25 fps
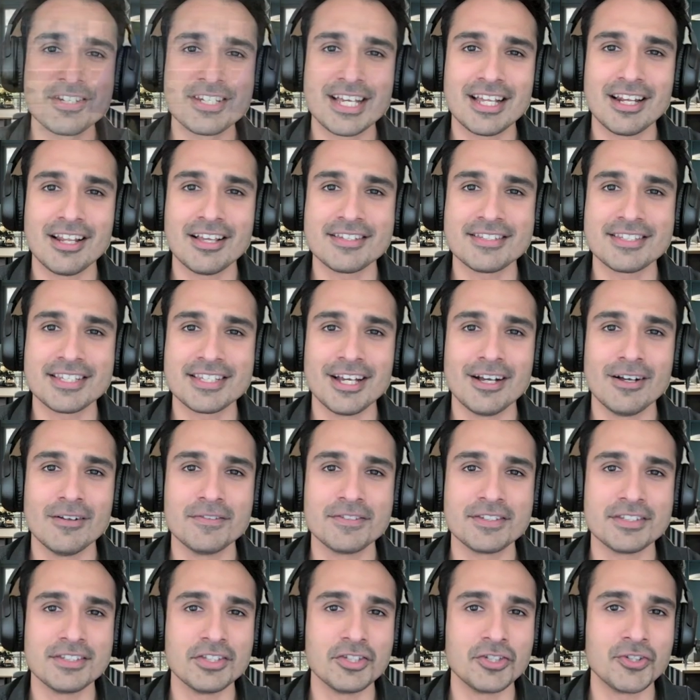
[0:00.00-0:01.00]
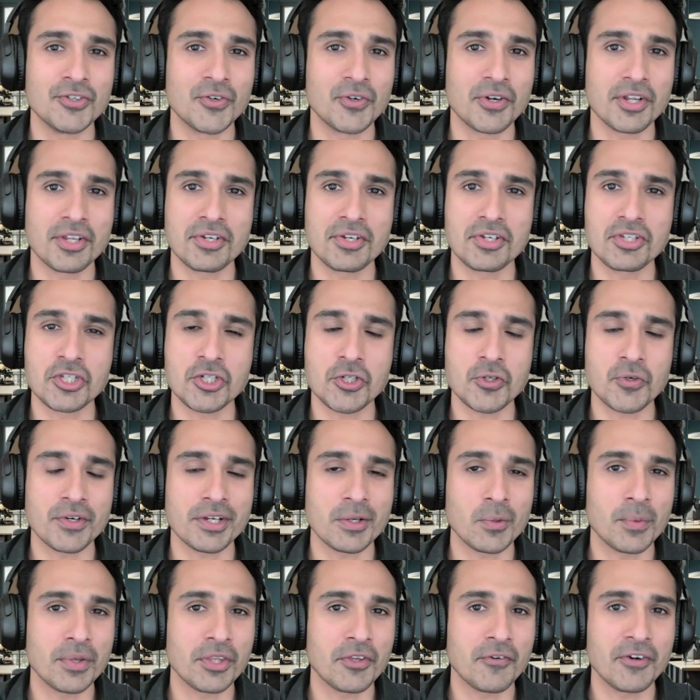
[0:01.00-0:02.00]
tell ourselves in the drone industry,
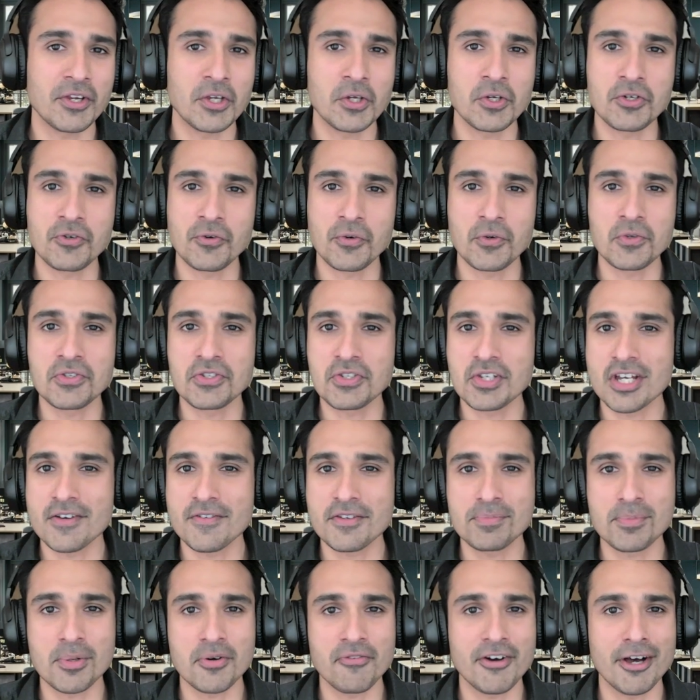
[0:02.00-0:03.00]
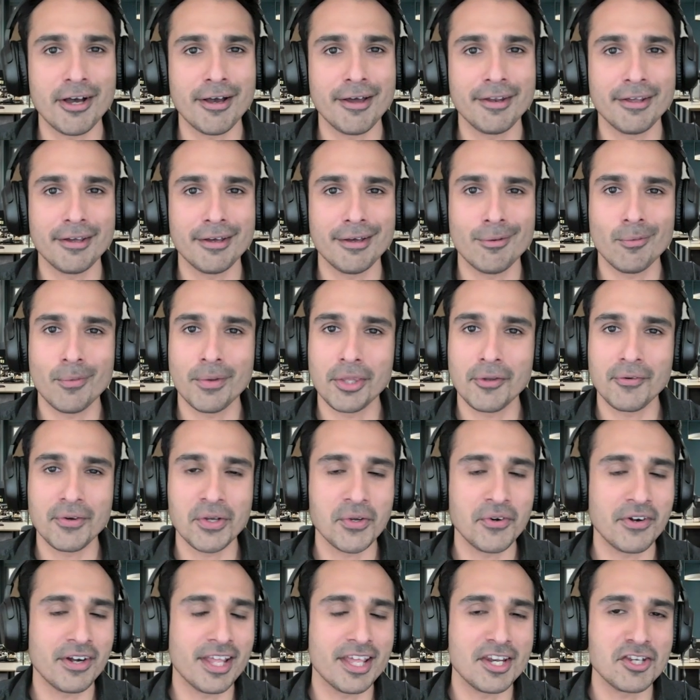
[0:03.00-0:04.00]
whether you're a drone service provider, whether
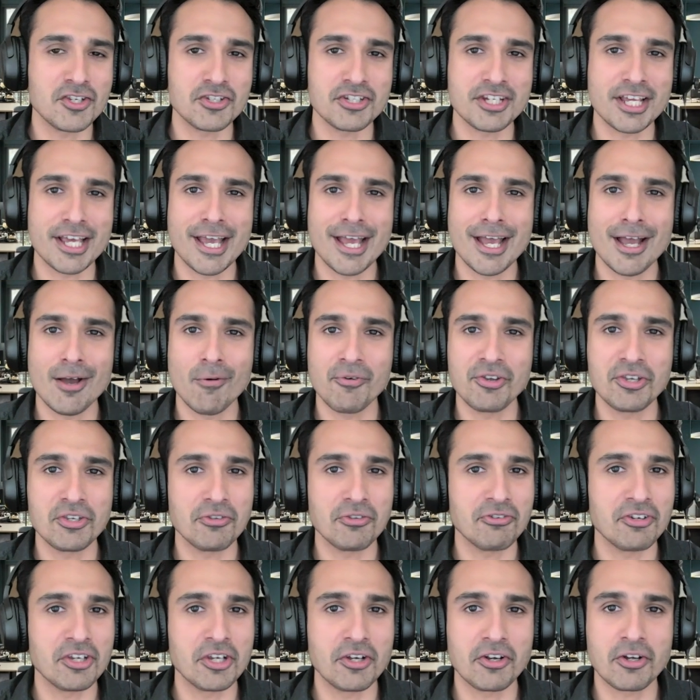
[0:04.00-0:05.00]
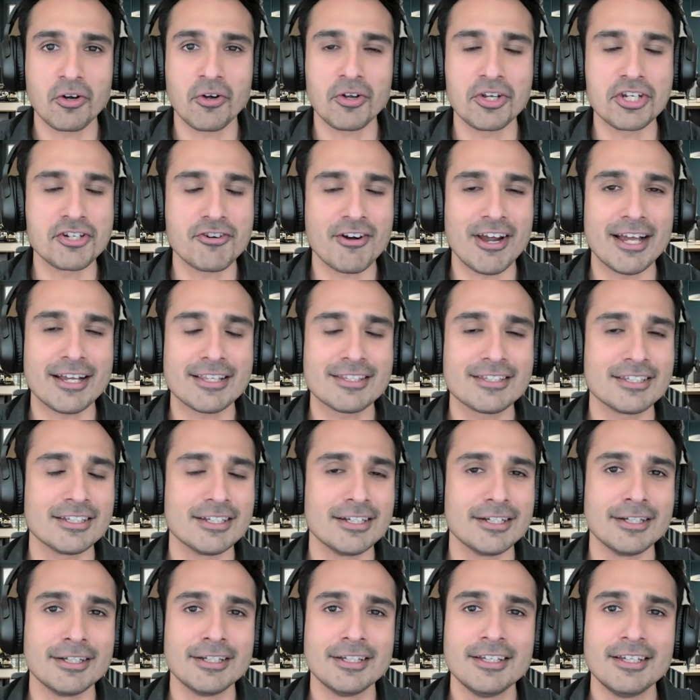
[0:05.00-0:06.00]
you're an engineer, whether you're a
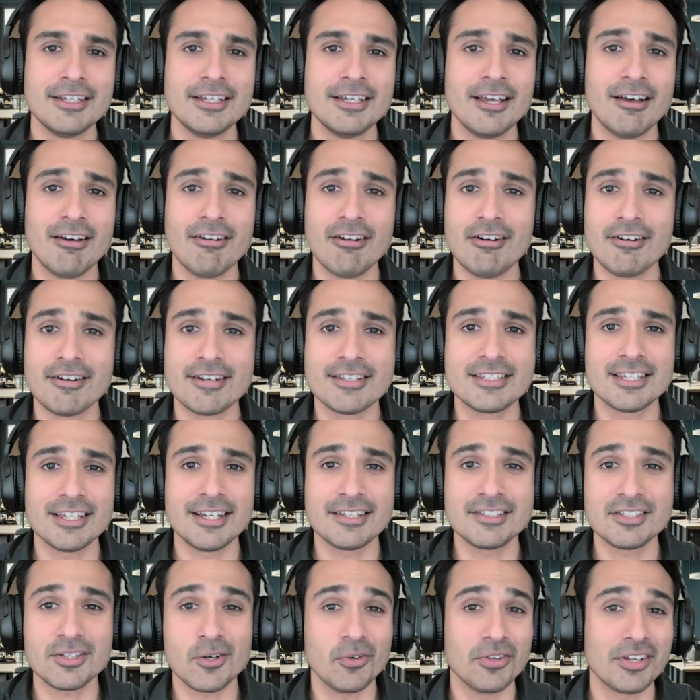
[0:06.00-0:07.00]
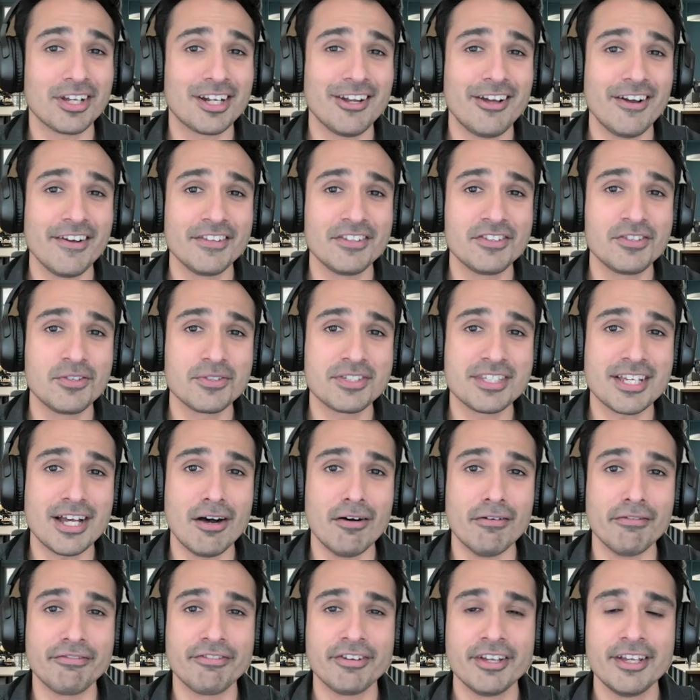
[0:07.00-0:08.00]
contractor, an architect, or the client
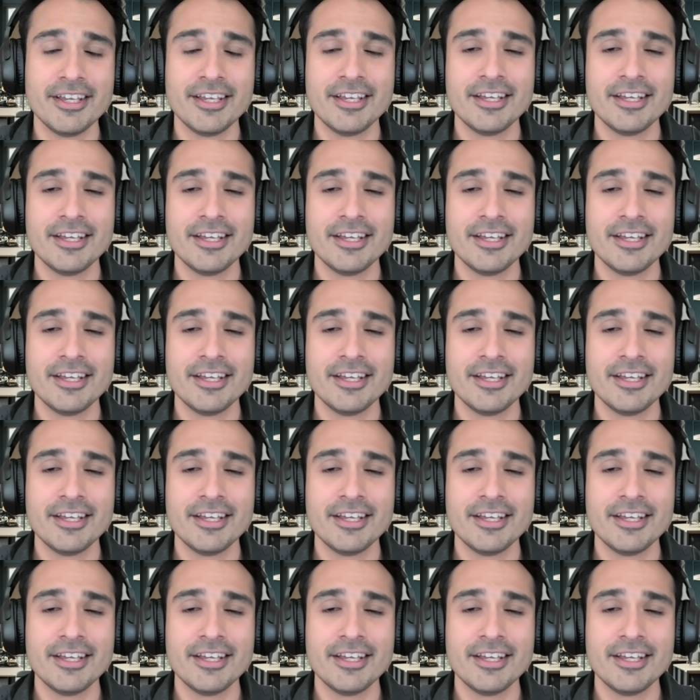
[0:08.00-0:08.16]
yourself,